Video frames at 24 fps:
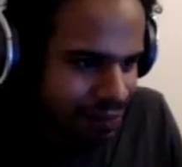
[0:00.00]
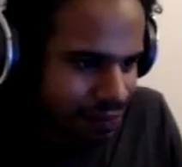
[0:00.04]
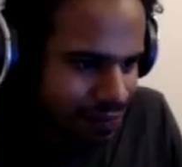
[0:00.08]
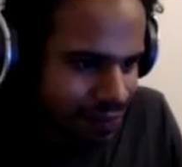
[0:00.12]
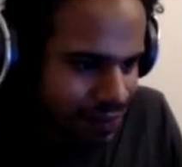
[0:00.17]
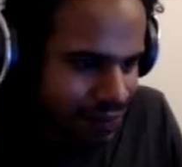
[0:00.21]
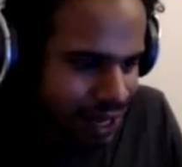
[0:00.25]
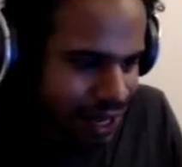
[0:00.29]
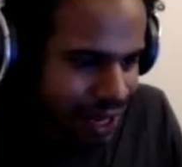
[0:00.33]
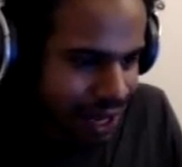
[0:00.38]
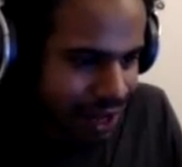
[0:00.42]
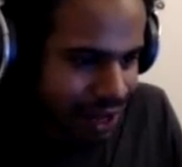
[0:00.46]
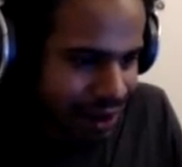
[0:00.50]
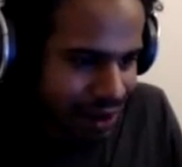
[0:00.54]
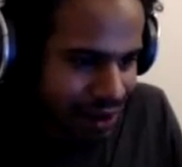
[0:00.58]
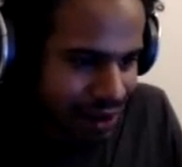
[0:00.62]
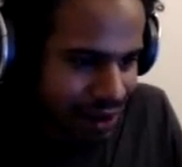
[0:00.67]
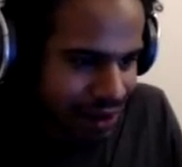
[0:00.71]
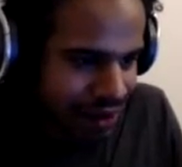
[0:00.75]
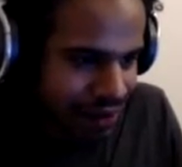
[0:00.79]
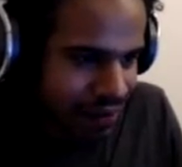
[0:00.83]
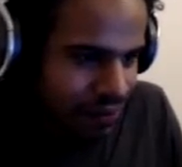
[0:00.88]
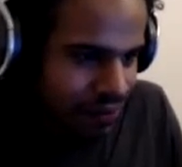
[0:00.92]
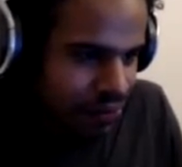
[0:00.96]
Yeah.
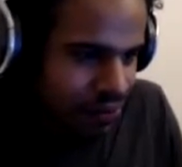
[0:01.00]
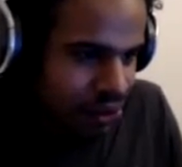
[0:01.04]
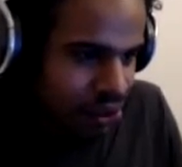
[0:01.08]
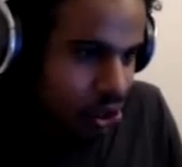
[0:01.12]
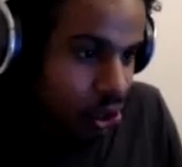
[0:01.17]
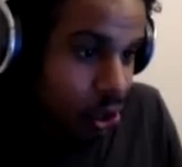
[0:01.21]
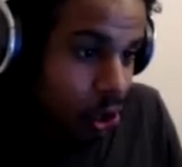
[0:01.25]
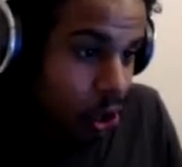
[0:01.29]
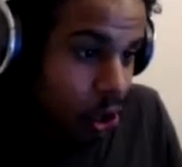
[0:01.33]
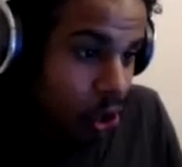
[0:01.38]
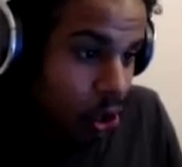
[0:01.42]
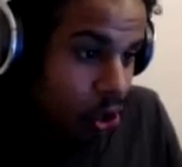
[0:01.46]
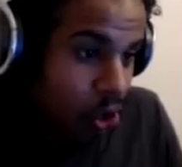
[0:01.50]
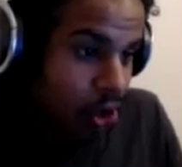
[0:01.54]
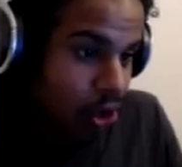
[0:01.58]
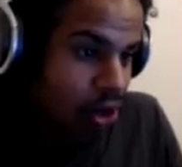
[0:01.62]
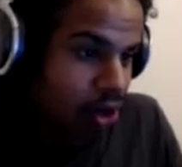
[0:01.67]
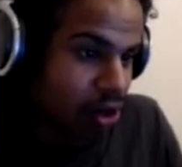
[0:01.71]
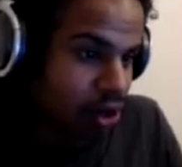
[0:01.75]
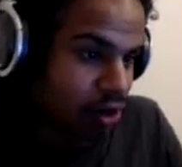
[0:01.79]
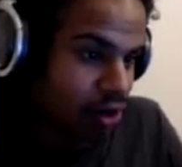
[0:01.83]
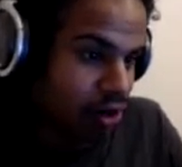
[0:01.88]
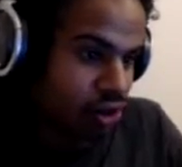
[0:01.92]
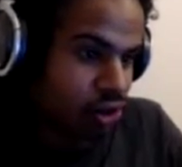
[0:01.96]
Hurk.
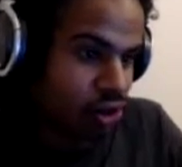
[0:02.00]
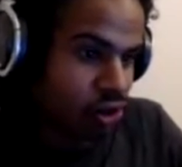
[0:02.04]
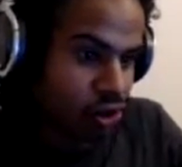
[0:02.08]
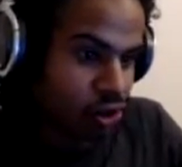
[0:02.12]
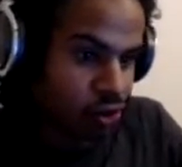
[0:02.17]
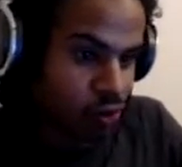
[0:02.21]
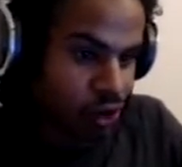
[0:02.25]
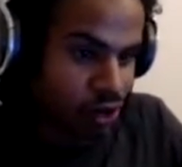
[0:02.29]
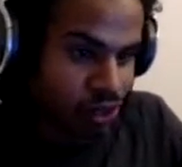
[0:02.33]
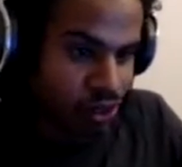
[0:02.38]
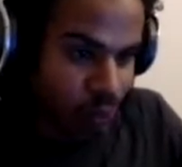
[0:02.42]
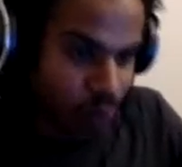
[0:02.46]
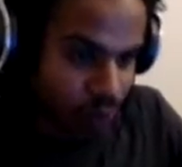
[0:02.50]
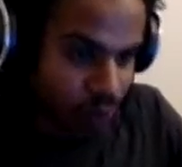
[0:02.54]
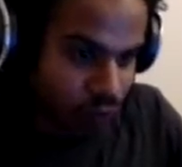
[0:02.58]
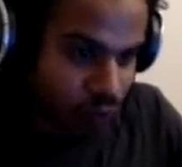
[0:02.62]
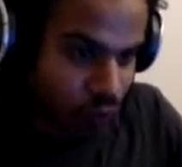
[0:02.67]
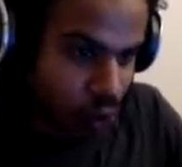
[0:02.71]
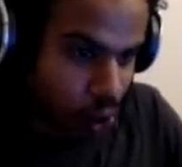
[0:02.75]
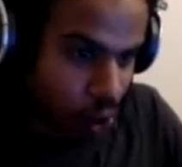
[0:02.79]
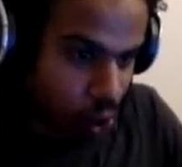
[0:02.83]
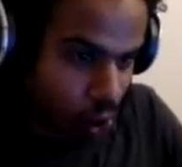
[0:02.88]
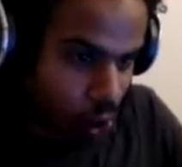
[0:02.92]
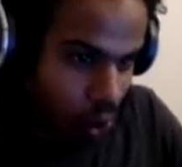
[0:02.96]
The great swords for
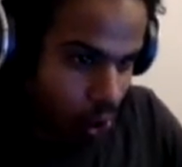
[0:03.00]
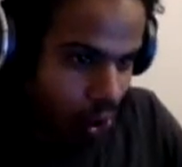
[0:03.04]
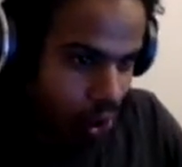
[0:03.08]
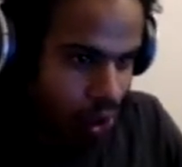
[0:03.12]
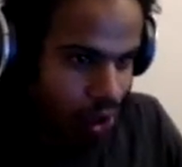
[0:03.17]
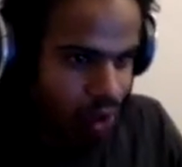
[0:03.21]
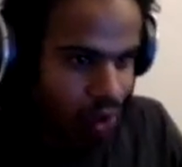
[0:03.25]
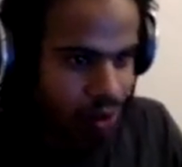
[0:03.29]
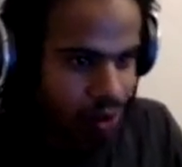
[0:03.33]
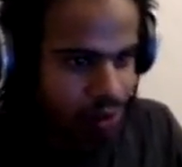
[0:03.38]
Hurk.